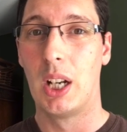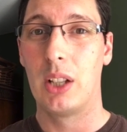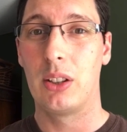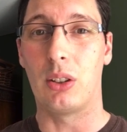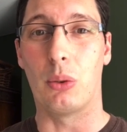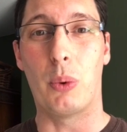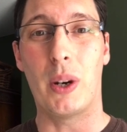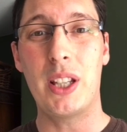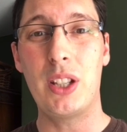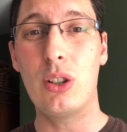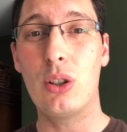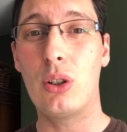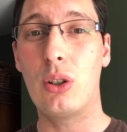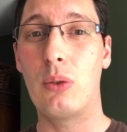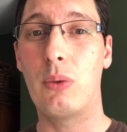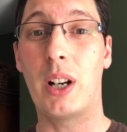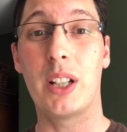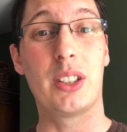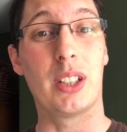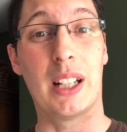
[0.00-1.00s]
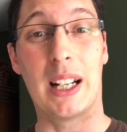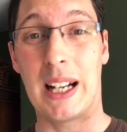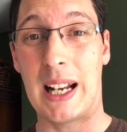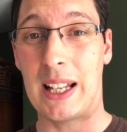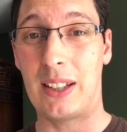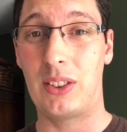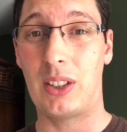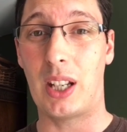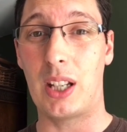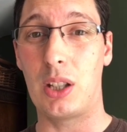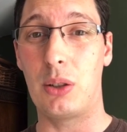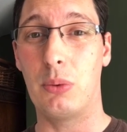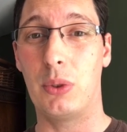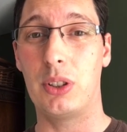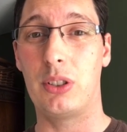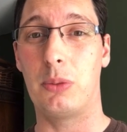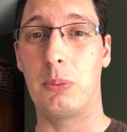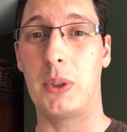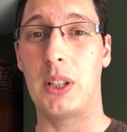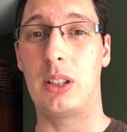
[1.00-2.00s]
So when you're writing an essay, you
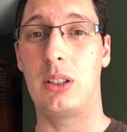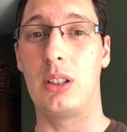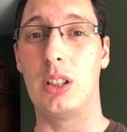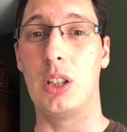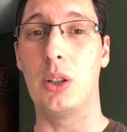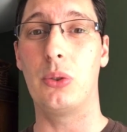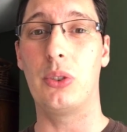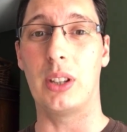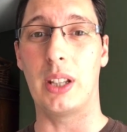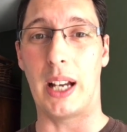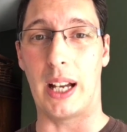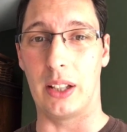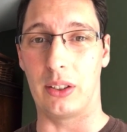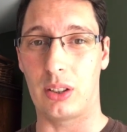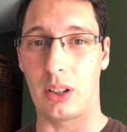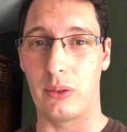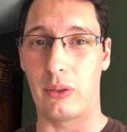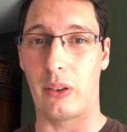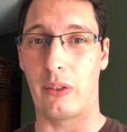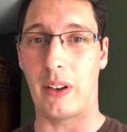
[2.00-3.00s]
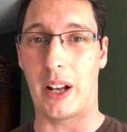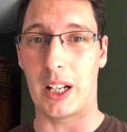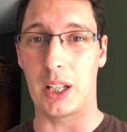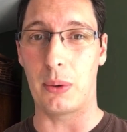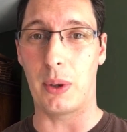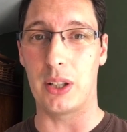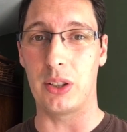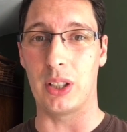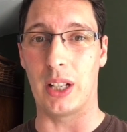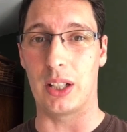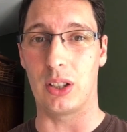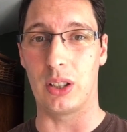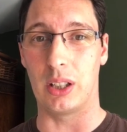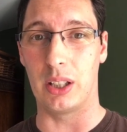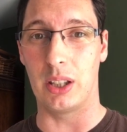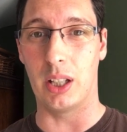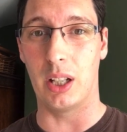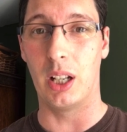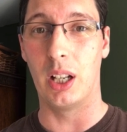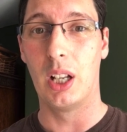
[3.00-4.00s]
want to be using that as kind of evaluation,
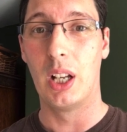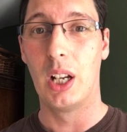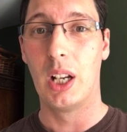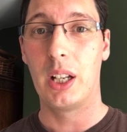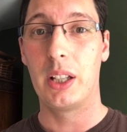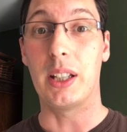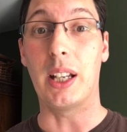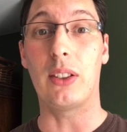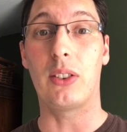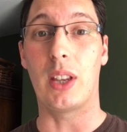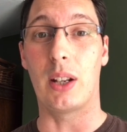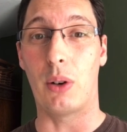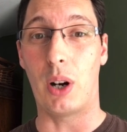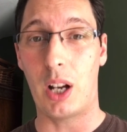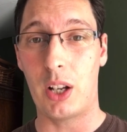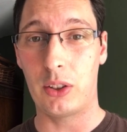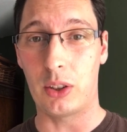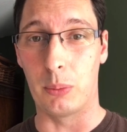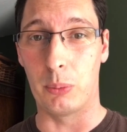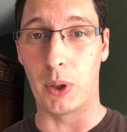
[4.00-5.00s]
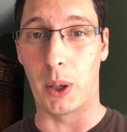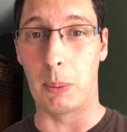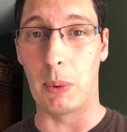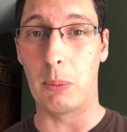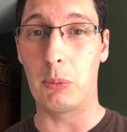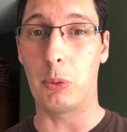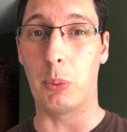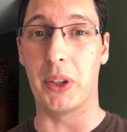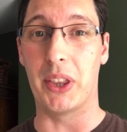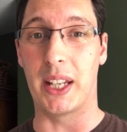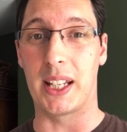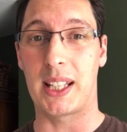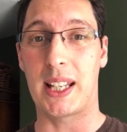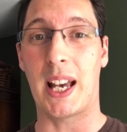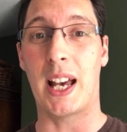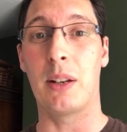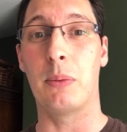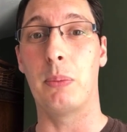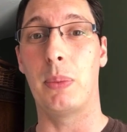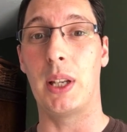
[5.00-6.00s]
actually, that yes, there are some problems, but they
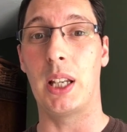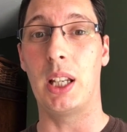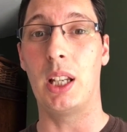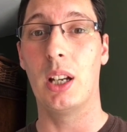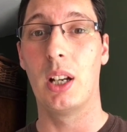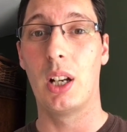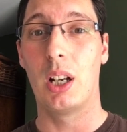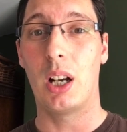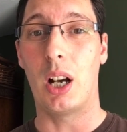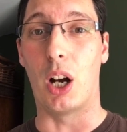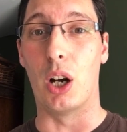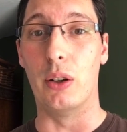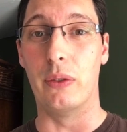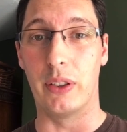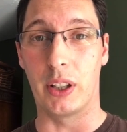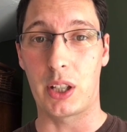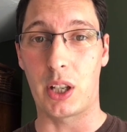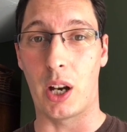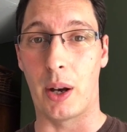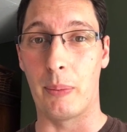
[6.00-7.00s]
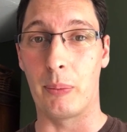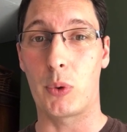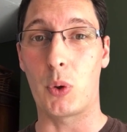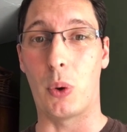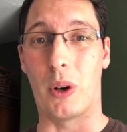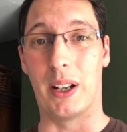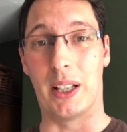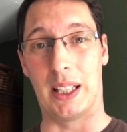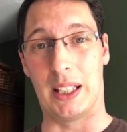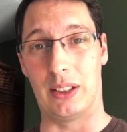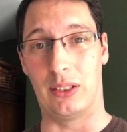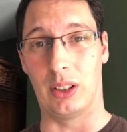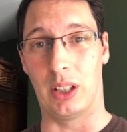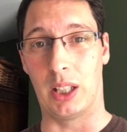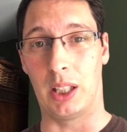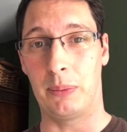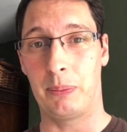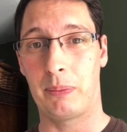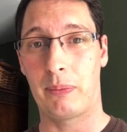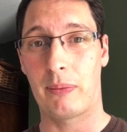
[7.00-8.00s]
can be overcome quite easily.